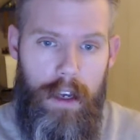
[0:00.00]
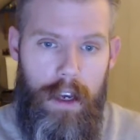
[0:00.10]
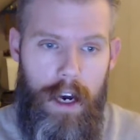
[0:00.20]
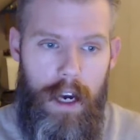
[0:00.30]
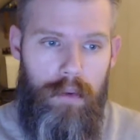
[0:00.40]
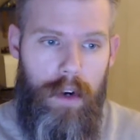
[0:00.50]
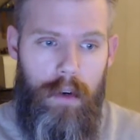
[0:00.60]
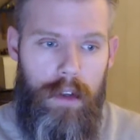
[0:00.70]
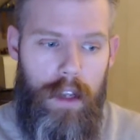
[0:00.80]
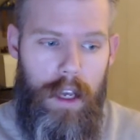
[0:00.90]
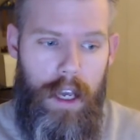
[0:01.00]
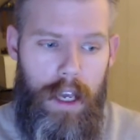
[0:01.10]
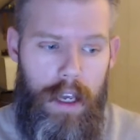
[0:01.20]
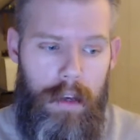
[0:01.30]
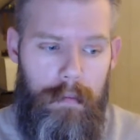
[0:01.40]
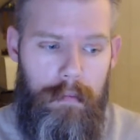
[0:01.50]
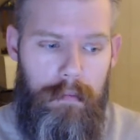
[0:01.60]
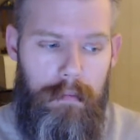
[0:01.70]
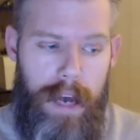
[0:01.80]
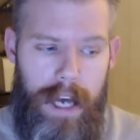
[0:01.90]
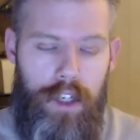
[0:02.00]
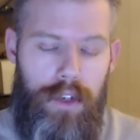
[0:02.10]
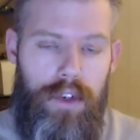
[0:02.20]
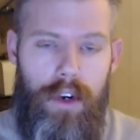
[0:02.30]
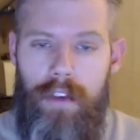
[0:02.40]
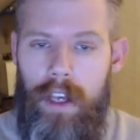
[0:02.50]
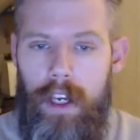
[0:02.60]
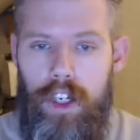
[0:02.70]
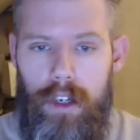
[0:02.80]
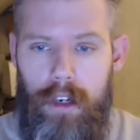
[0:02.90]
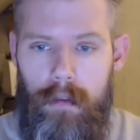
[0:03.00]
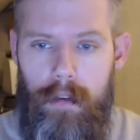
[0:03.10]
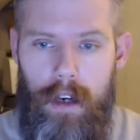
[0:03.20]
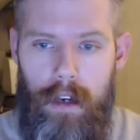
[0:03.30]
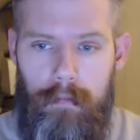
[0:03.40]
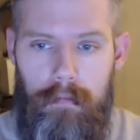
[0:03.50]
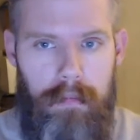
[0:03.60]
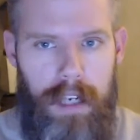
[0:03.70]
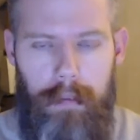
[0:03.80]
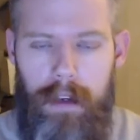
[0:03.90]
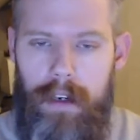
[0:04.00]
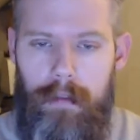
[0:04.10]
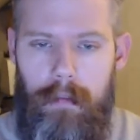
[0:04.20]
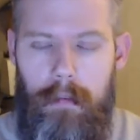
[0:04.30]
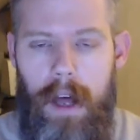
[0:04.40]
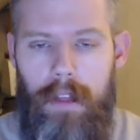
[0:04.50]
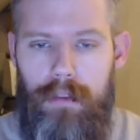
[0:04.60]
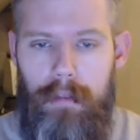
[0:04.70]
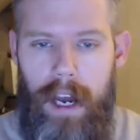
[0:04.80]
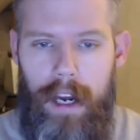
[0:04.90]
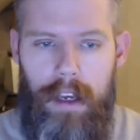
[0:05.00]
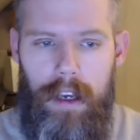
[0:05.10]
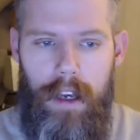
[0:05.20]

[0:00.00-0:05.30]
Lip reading: I wrote a Azure certification a couple of months back